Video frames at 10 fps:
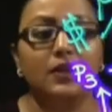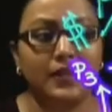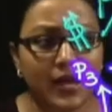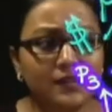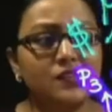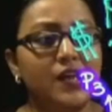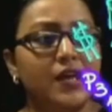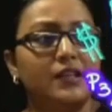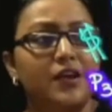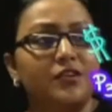Let's
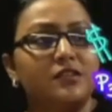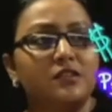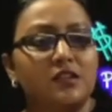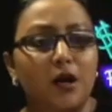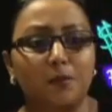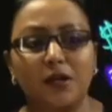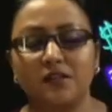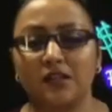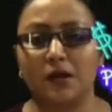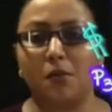say there is a
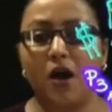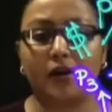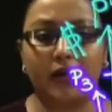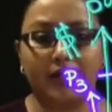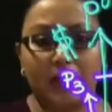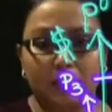surplus in the market.